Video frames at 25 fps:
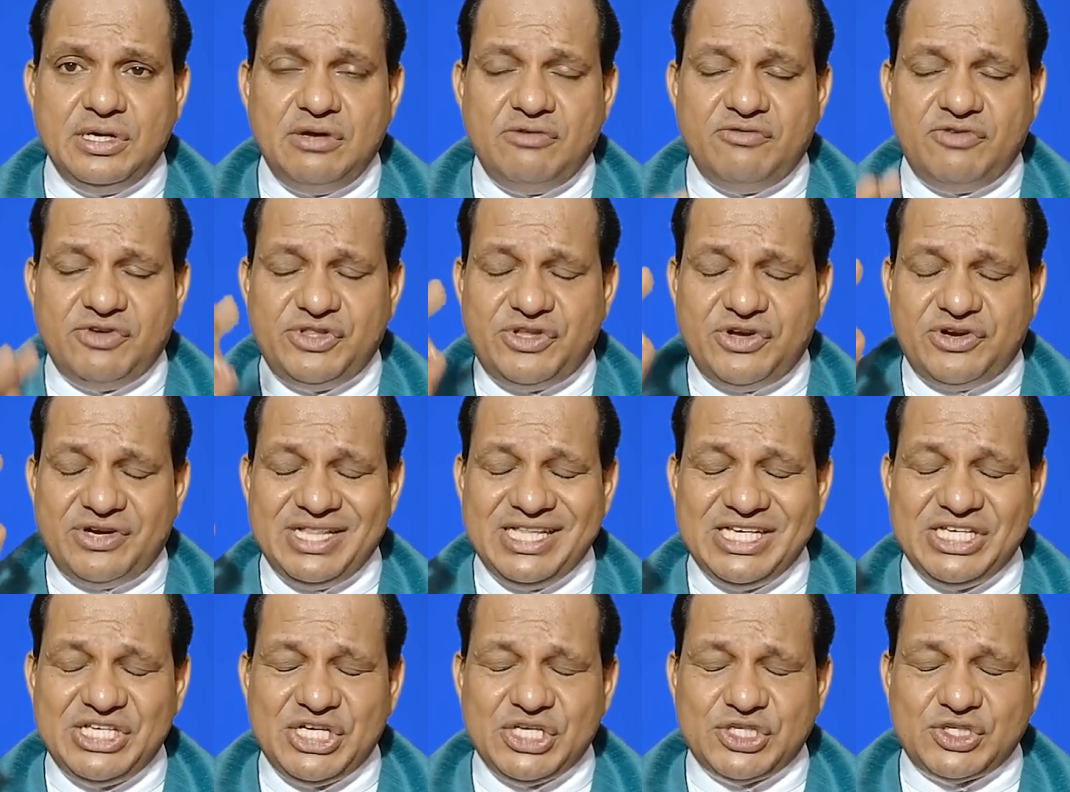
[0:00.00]
for the
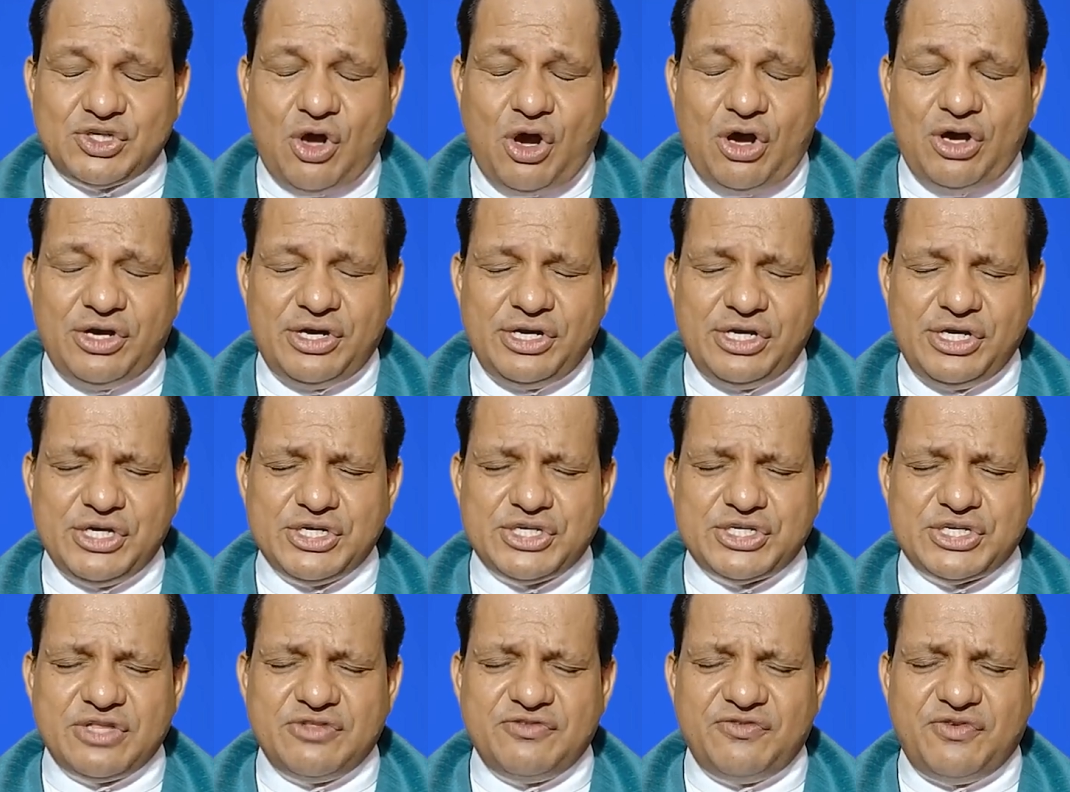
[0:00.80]
religious
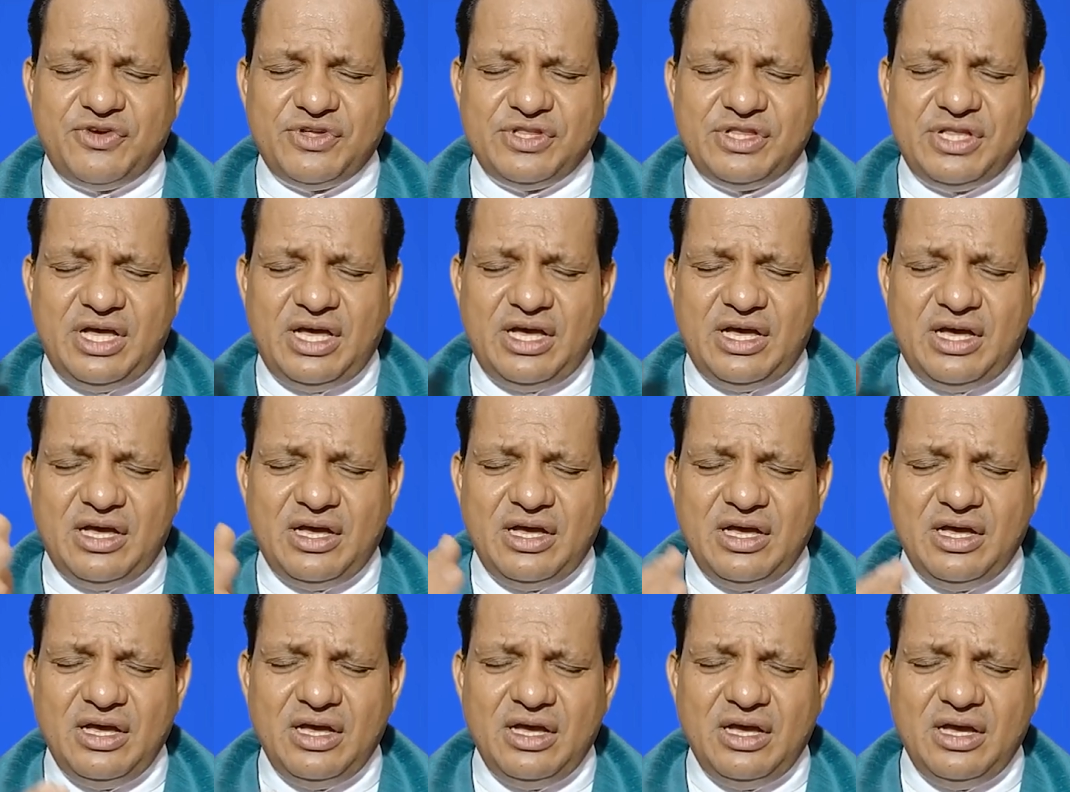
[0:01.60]
congregation, for
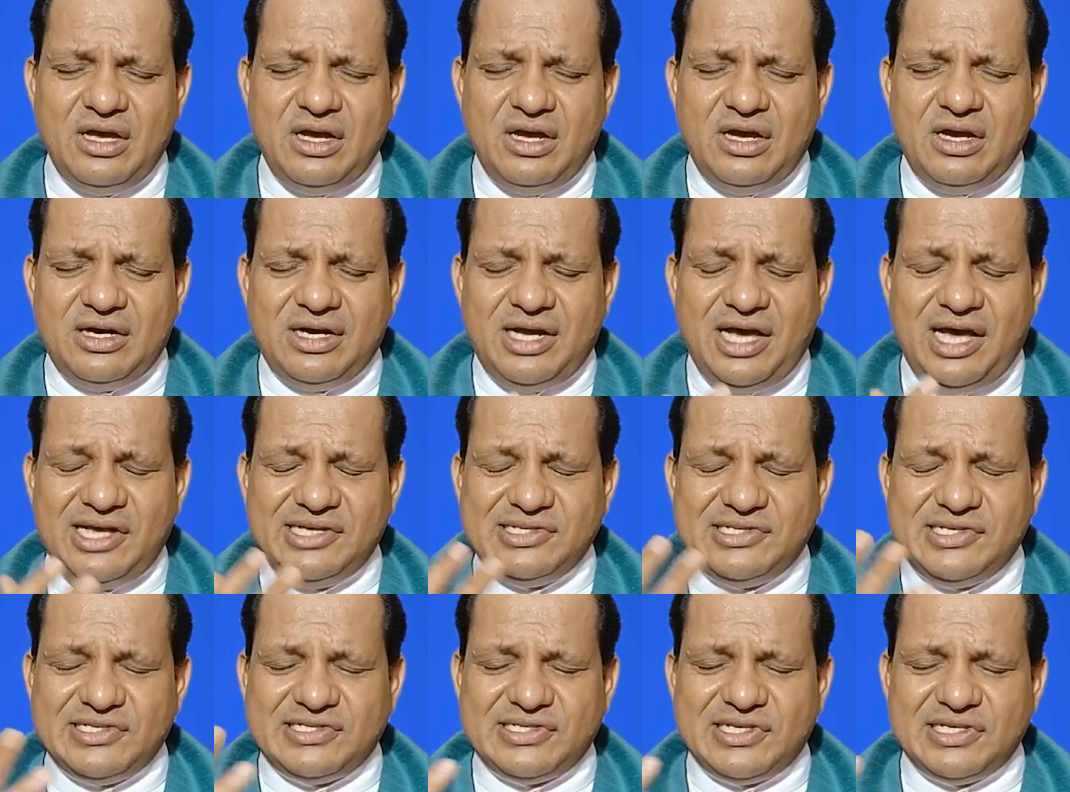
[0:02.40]
the
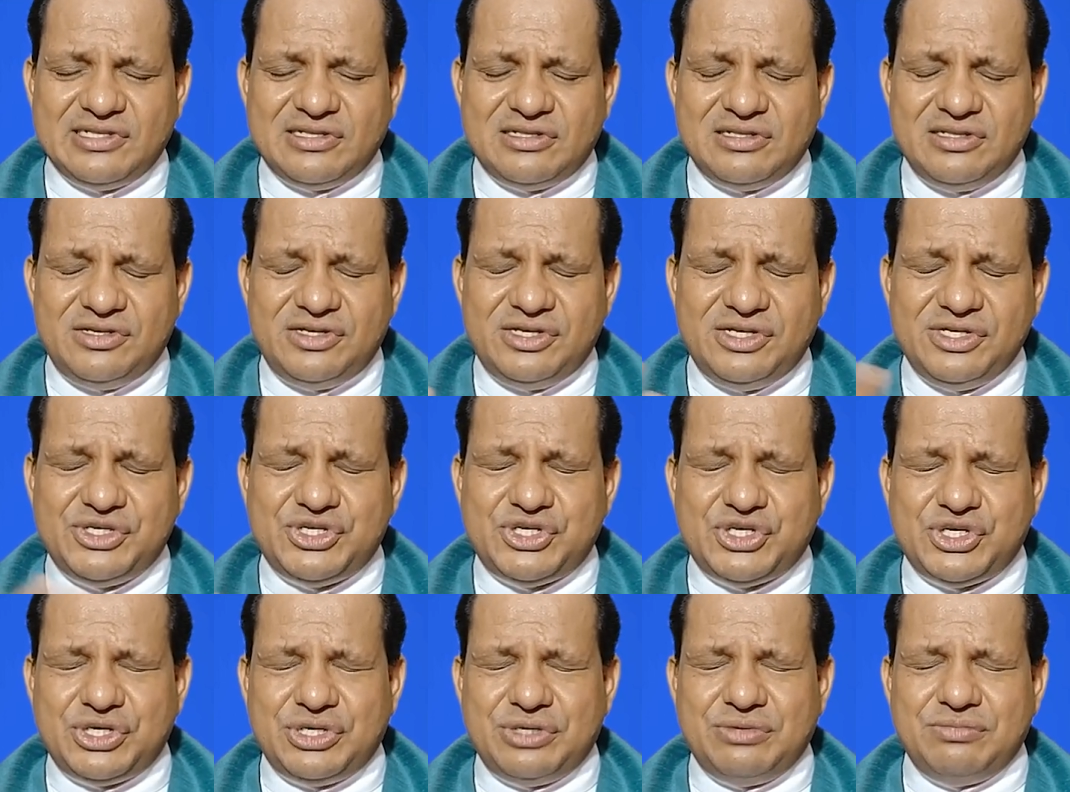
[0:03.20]
diocesan
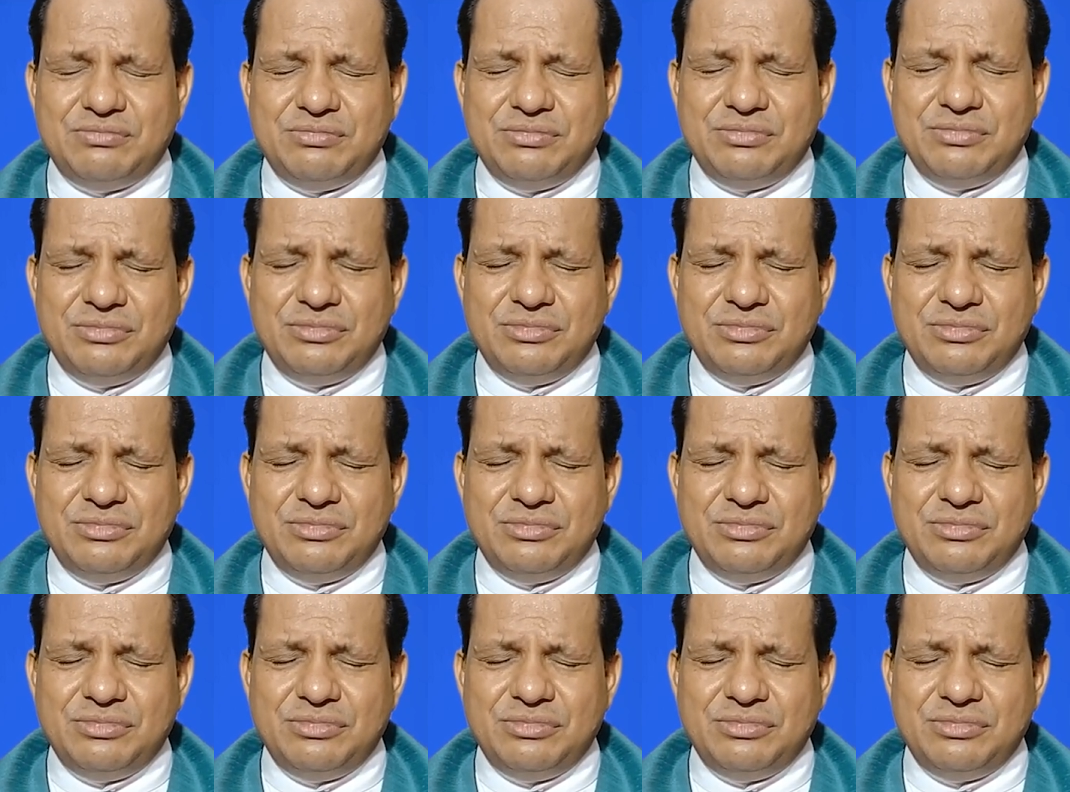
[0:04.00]
clergy.